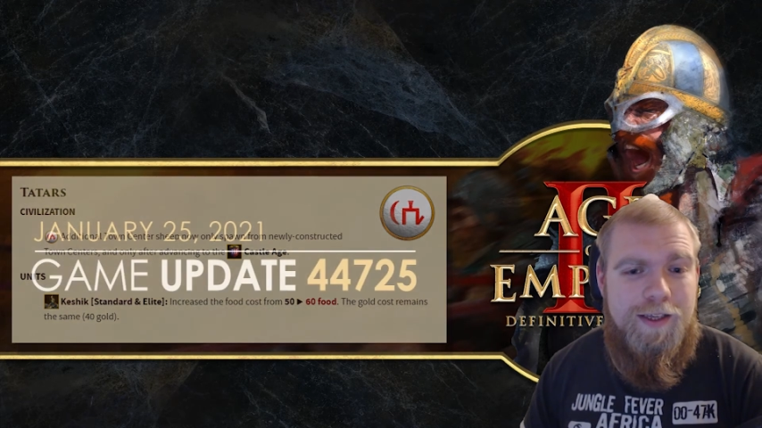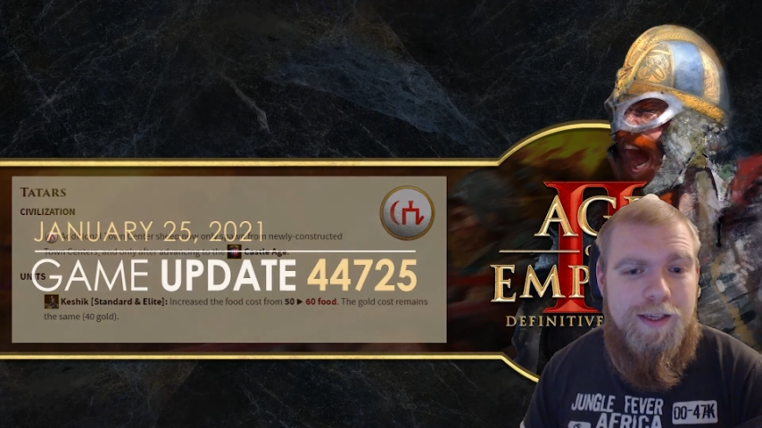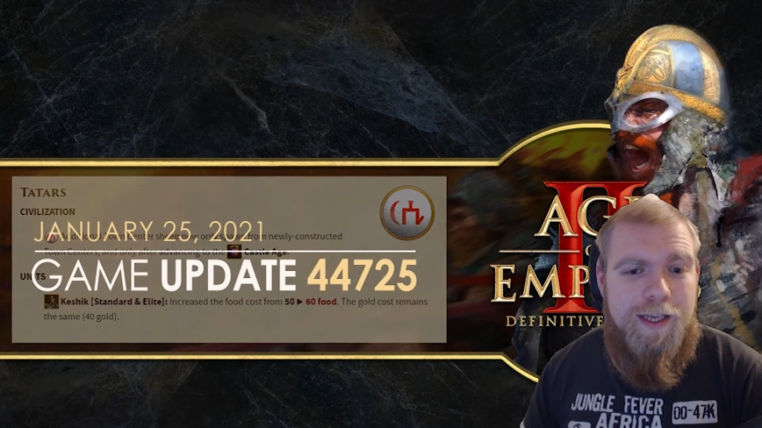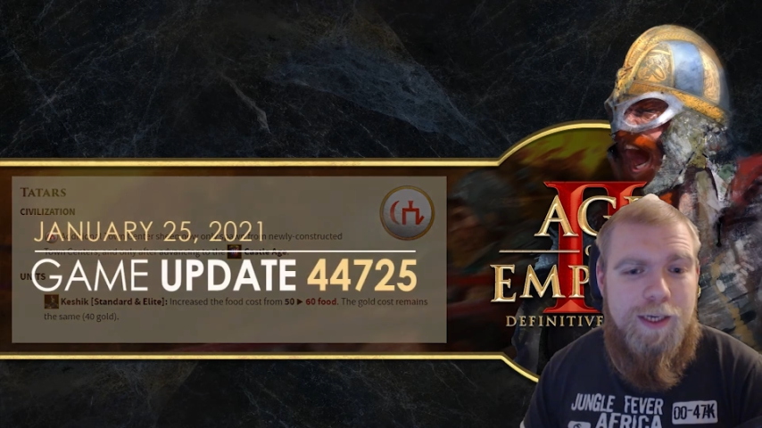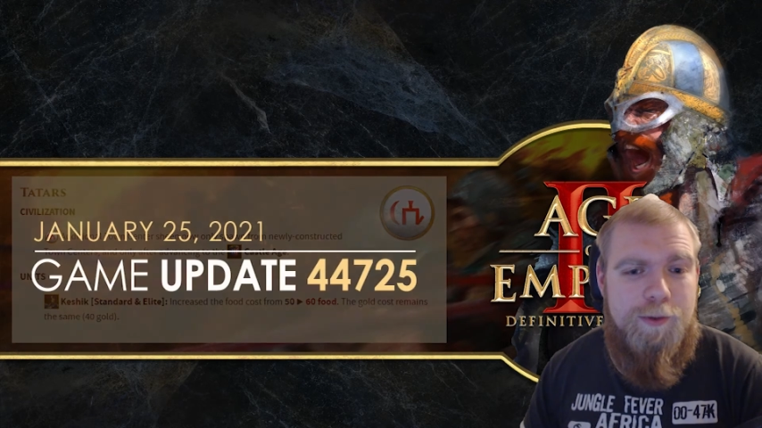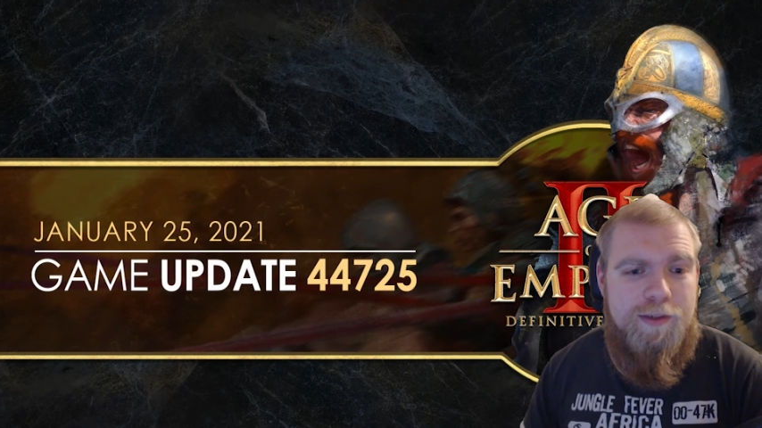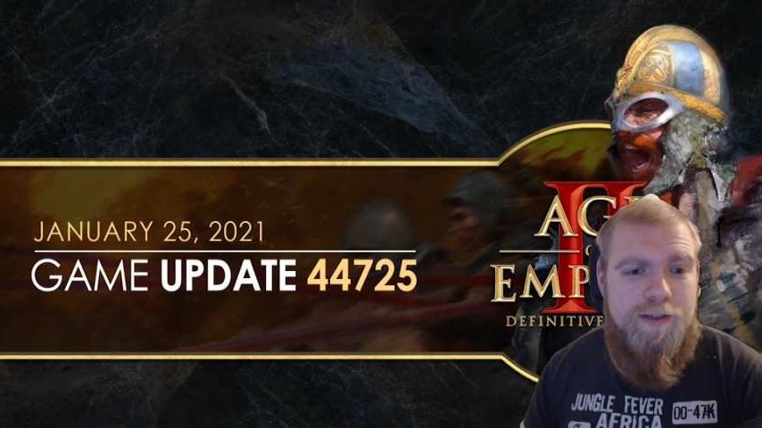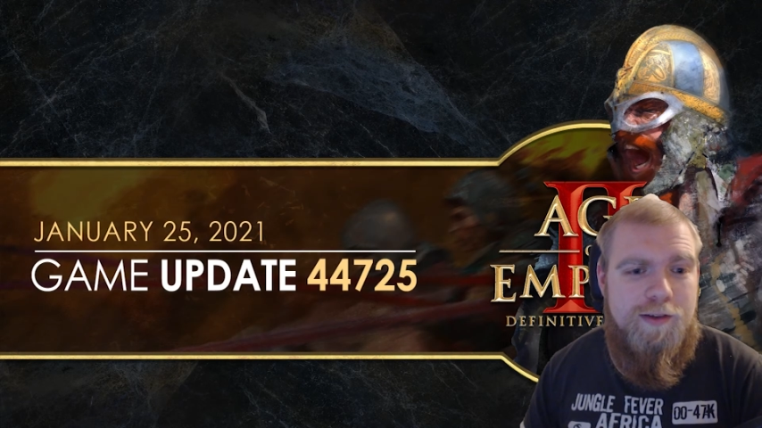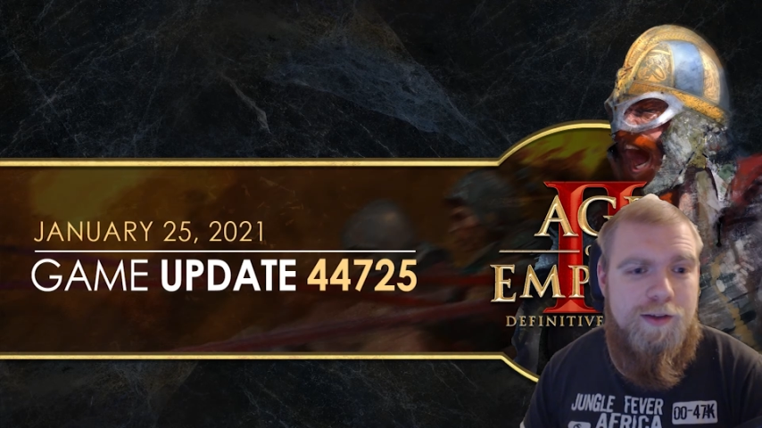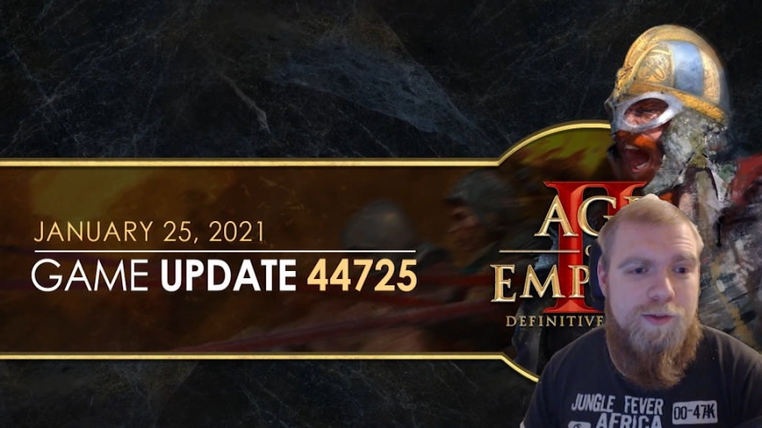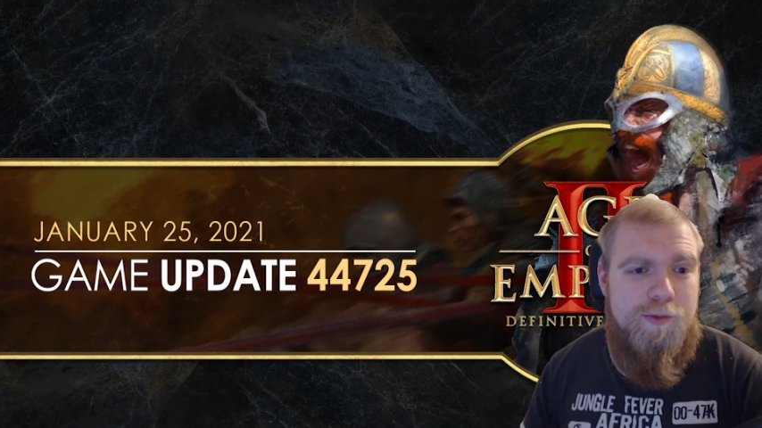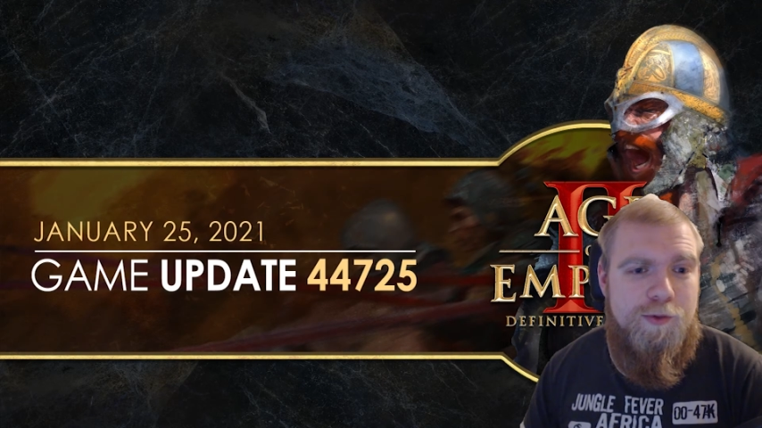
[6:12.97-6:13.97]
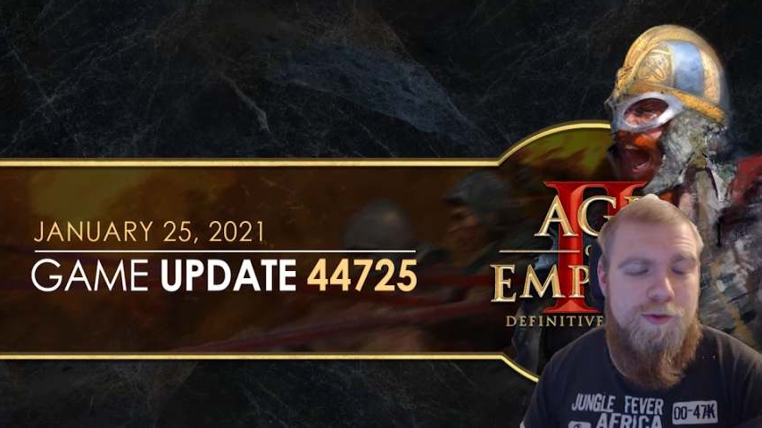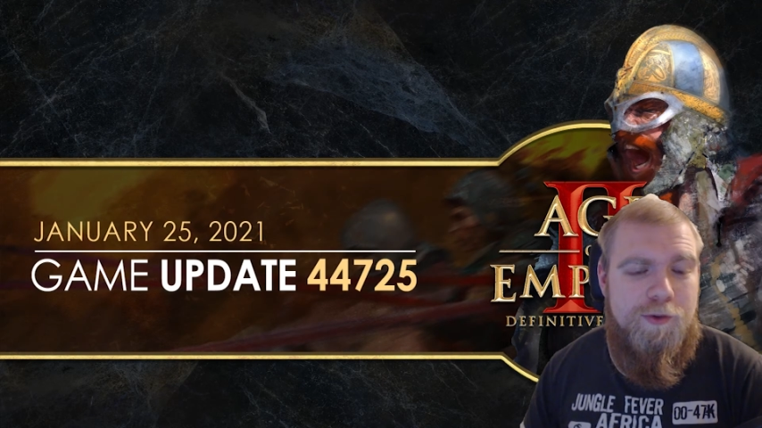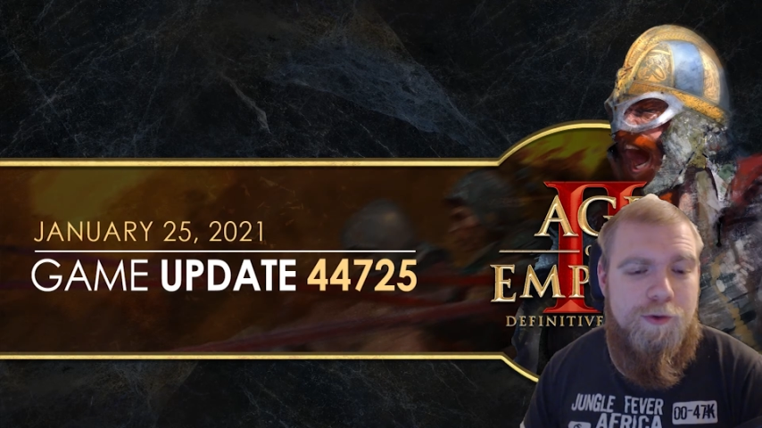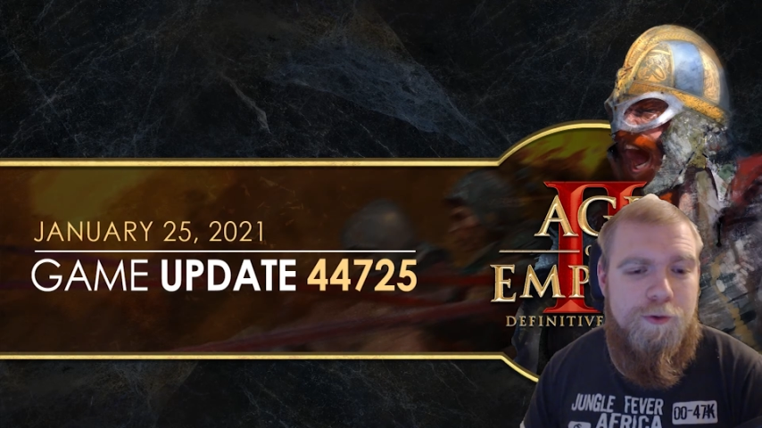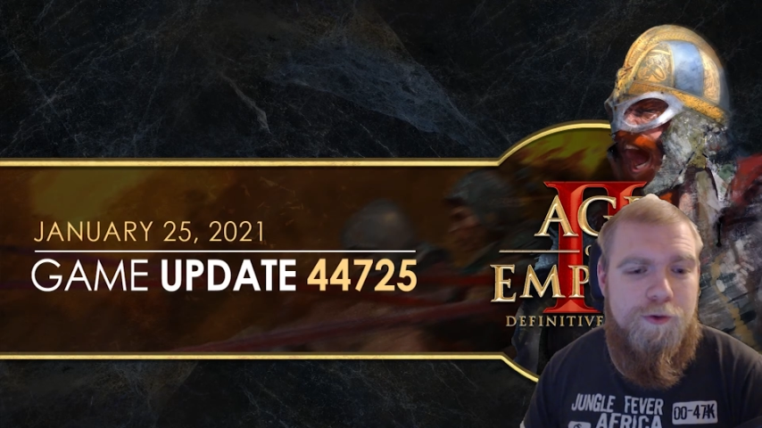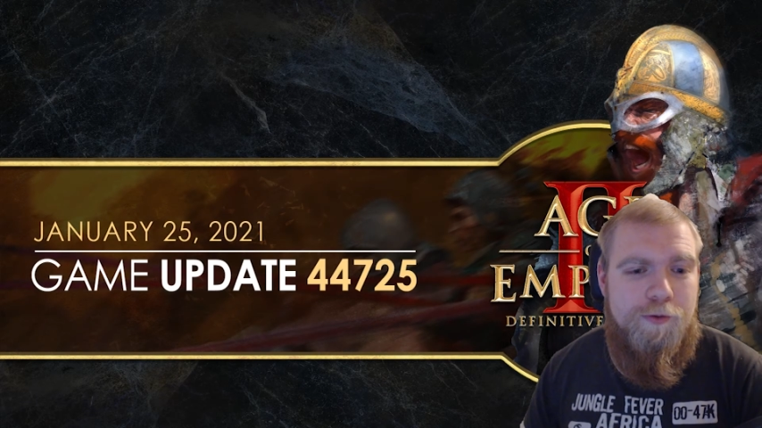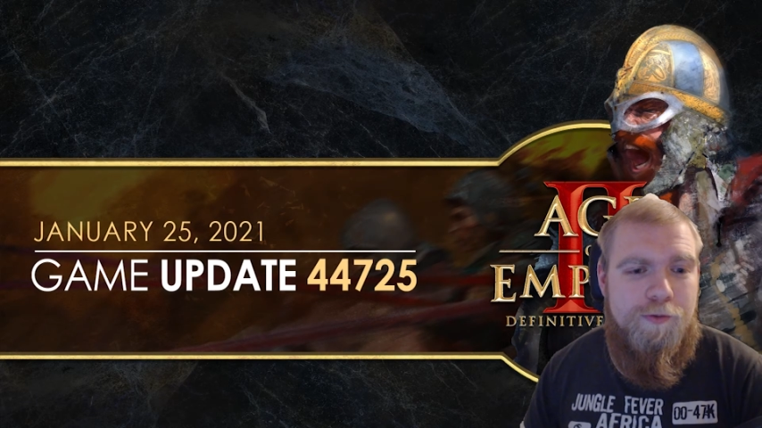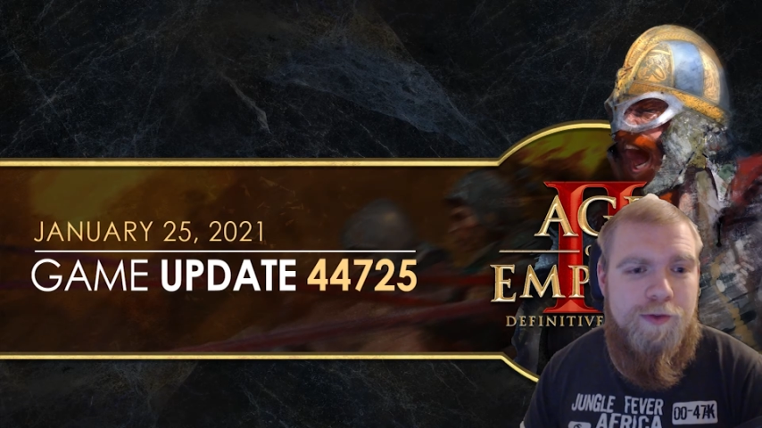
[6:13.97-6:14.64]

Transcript: Anyways, this was all of